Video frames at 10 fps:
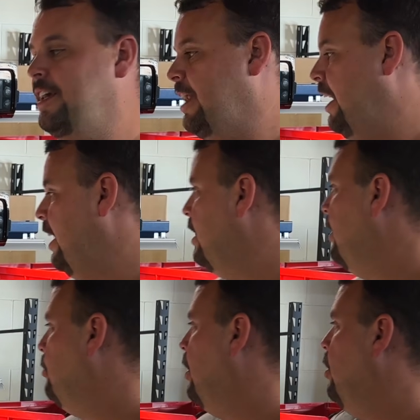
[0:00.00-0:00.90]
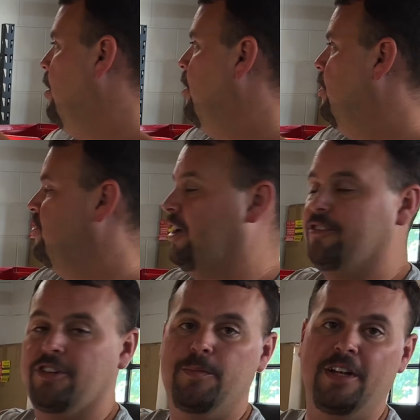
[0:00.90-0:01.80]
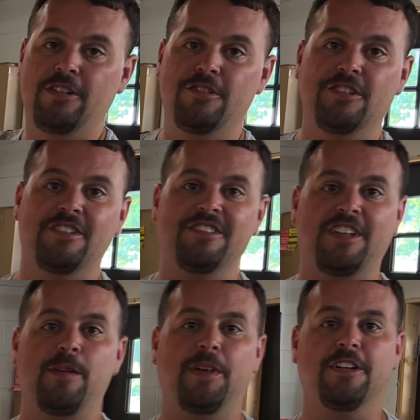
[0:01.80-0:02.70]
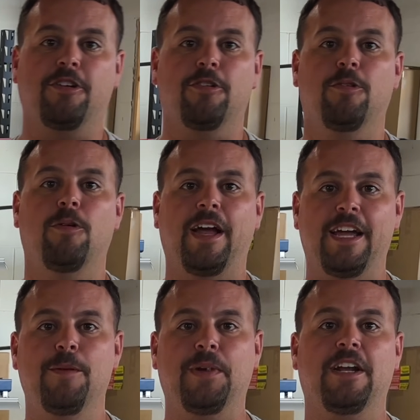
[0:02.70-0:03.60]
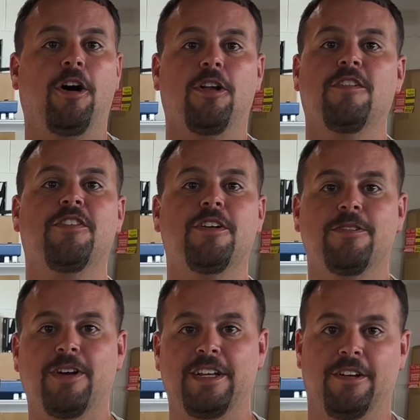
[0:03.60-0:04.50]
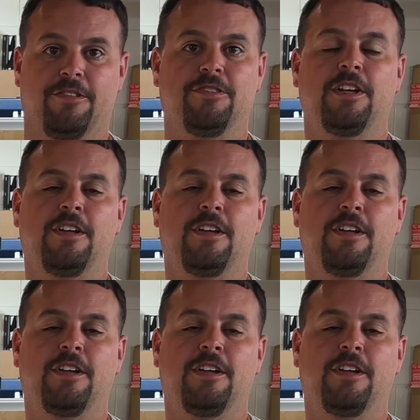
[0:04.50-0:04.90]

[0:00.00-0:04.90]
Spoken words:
And SoundStream uses the same internal amp in all of their radios.